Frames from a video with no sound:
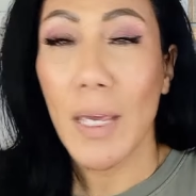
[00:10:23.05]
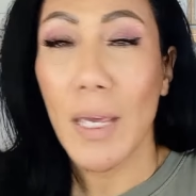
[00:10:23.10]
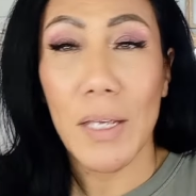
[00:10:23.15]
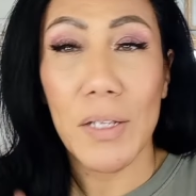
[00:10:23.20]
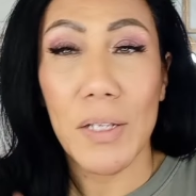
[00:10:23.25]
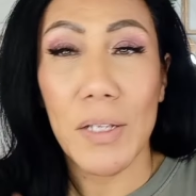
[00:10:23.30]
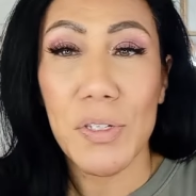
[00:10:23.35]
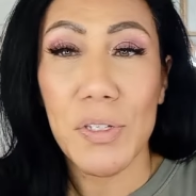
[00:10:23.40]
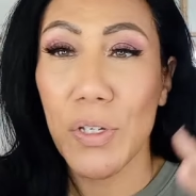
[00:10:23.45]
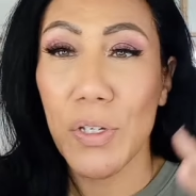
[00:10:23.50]
It
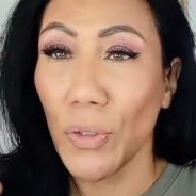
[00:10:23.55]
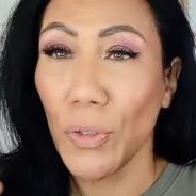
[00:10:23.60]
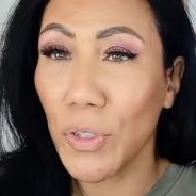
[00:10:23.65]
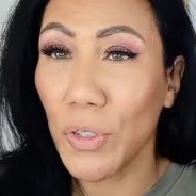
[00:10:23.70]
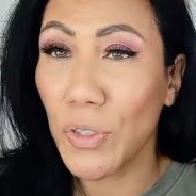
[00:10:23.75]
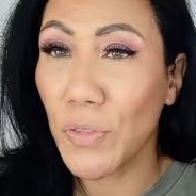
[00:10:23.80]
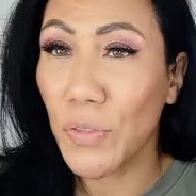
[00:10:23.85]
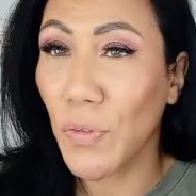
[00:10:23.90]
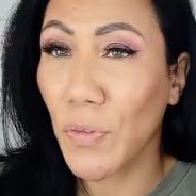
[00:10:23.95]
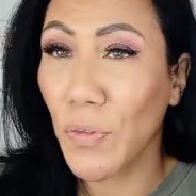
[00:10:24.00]
still looks
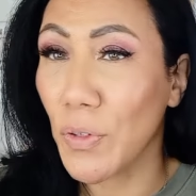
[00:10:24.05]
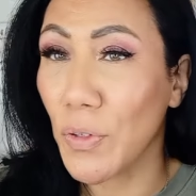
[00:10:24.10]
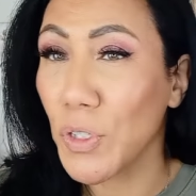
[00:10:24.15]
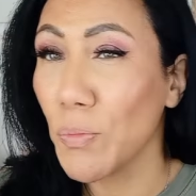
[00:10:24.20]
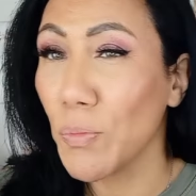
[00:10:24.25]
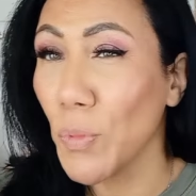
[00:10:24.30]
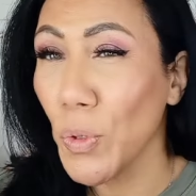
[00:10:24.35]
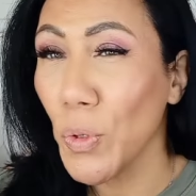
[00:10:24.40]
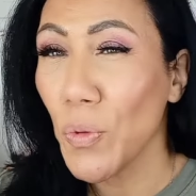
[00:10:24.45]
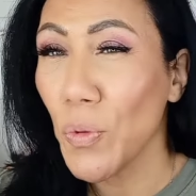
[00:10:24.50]
very
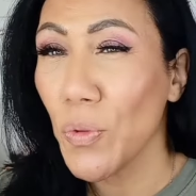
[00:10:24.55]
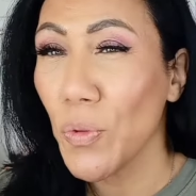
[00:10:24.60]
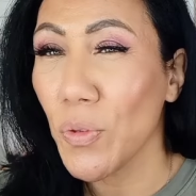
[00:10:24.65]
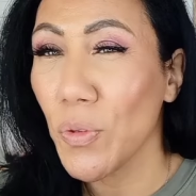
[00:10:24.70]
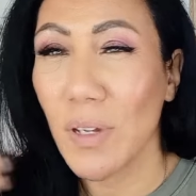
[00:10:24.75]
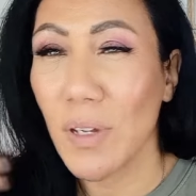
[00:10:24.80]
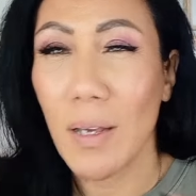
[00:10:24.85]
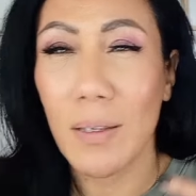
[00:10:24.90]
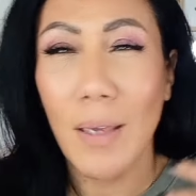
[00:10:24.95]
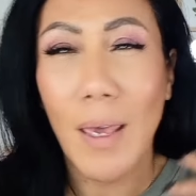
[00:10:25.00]
smooth. It's
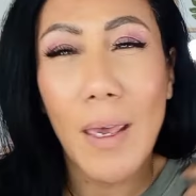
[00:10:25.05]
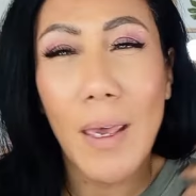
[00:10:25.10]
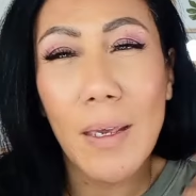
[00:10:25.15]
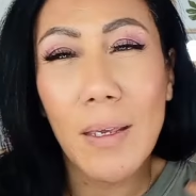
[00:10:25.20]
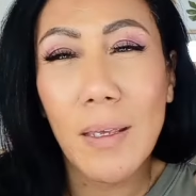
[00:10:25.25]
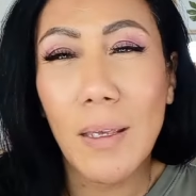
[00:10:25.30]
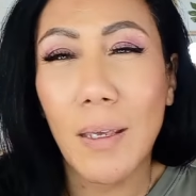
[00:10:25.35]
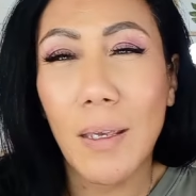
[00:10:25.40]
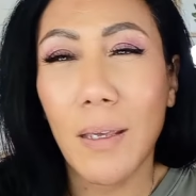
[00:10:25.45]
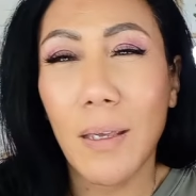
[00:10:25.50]
not
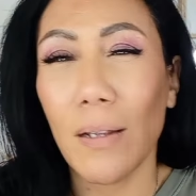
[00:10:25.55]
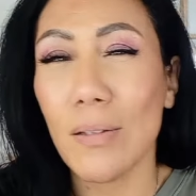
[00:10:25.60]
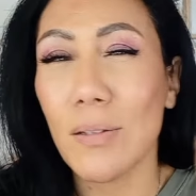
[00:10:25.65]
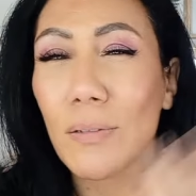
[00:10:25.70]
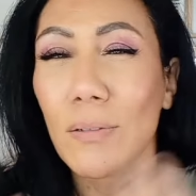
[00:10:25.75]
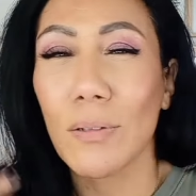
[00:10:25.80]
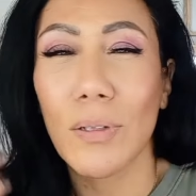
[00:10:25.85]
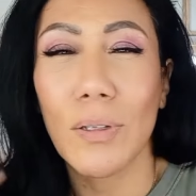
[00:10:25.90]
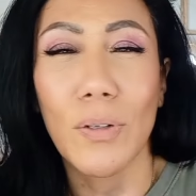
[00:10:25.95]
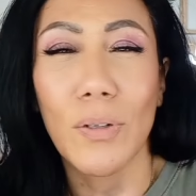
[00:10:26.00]
cakey. It doesn't
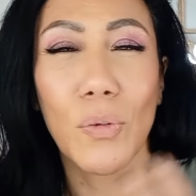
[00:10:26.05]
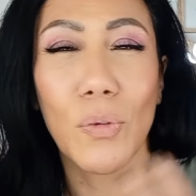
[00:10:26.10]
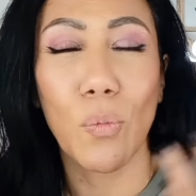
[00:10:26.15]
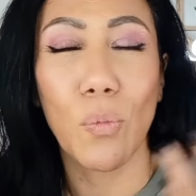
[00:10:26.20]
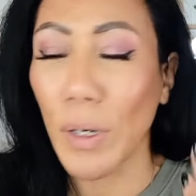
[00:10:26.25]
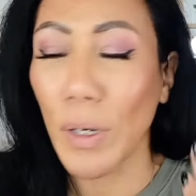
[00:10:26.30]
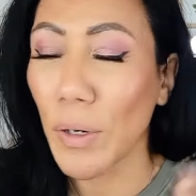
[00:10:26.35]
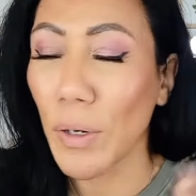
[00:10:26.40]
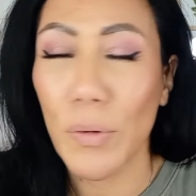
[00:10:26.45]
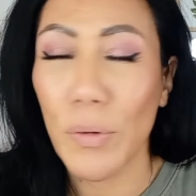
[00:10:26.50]
look, you know,
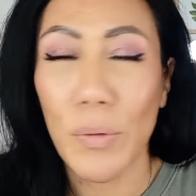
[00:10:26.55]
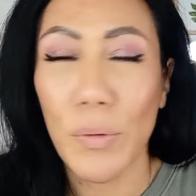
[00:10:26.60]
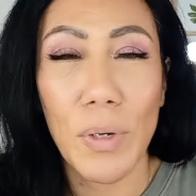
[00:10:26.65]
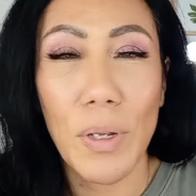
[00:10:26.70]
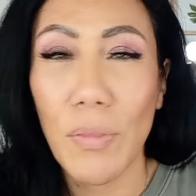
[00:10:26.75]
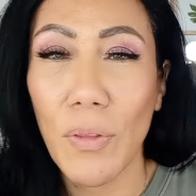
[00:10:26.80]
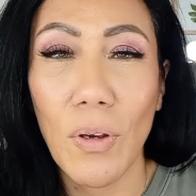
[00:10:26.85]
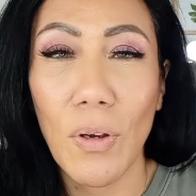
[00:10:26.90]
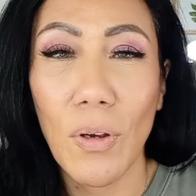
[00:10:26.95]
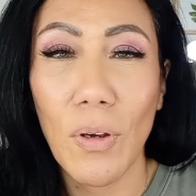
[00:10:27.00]
weird or
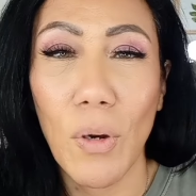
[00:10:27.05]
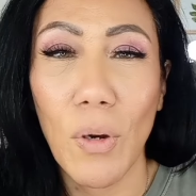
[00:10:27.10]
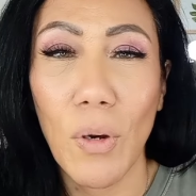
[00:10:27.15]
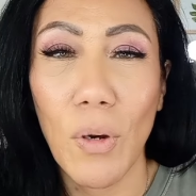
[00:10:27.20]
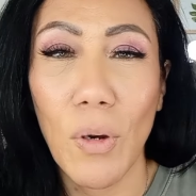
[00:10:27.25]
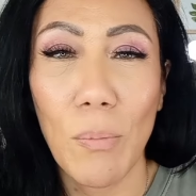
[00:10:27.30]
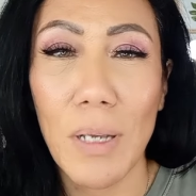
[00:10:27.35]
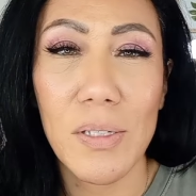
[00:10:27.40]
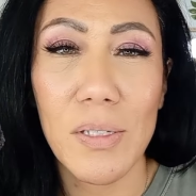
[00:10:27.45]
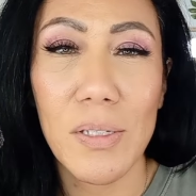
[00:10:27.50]
anything on my
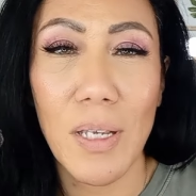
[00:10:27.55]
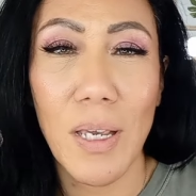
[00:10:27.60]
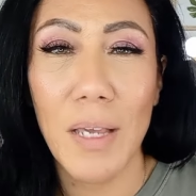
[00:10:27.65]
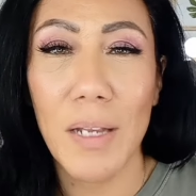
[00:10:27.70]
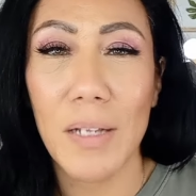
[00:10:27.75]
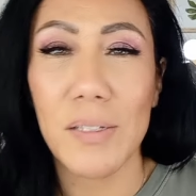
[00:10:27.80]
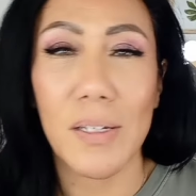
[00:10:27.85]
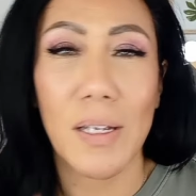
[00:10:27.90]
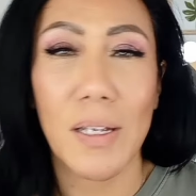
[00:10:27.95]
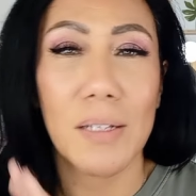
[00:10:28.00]
skin. It's
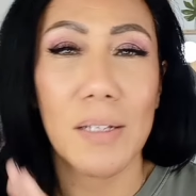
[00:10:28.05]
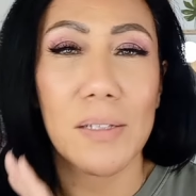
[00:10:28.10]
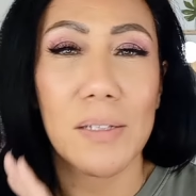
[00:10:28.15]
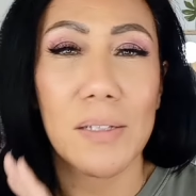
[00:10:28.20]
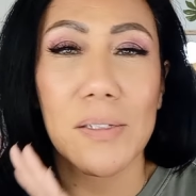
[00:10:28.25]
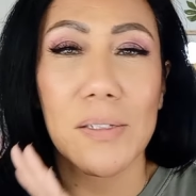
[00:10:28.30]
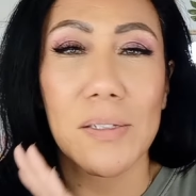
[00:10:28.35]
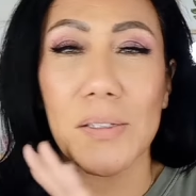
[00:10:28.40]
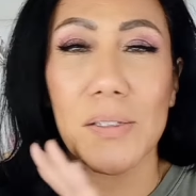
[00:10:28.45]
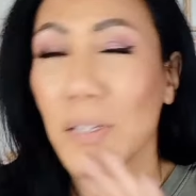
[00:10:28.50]
not
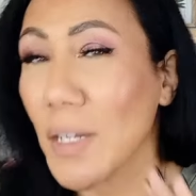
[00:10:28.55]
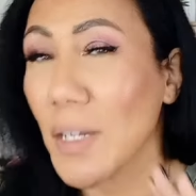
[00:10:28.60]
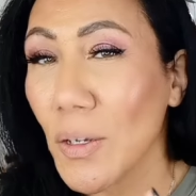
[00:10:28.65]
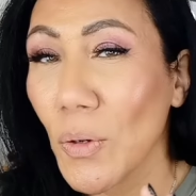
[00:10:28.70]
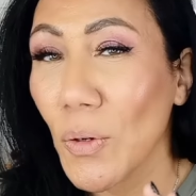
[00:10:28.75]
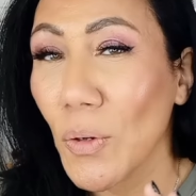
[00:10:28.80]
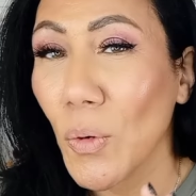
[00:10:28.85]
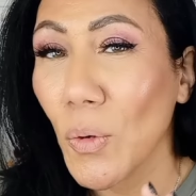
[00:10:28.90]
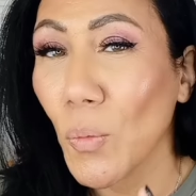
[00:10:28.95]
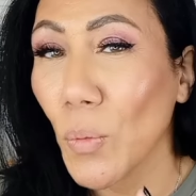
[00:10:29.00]
sitting
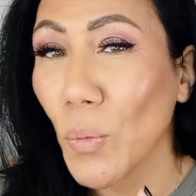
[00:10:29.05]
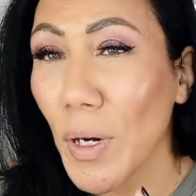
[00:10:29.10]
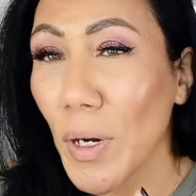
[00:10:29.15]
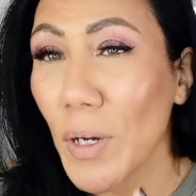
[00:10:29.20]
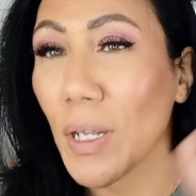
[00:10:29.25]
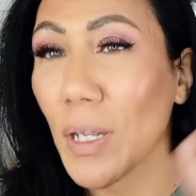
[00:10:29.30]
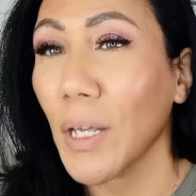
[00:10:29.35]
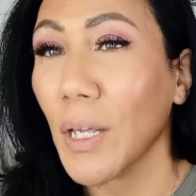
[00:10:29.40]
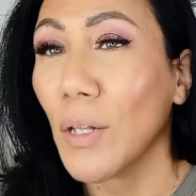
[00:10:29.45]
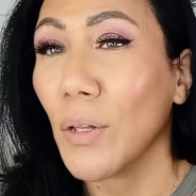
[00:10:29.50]
weird.
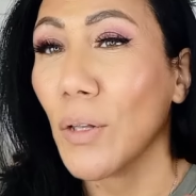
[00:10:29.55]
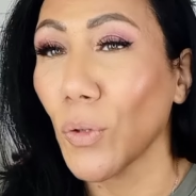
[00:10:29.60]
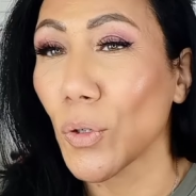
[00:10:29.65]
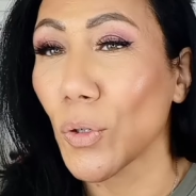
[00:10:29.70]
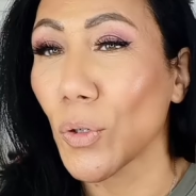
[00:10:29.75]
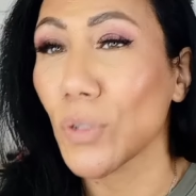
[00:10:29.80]
It looks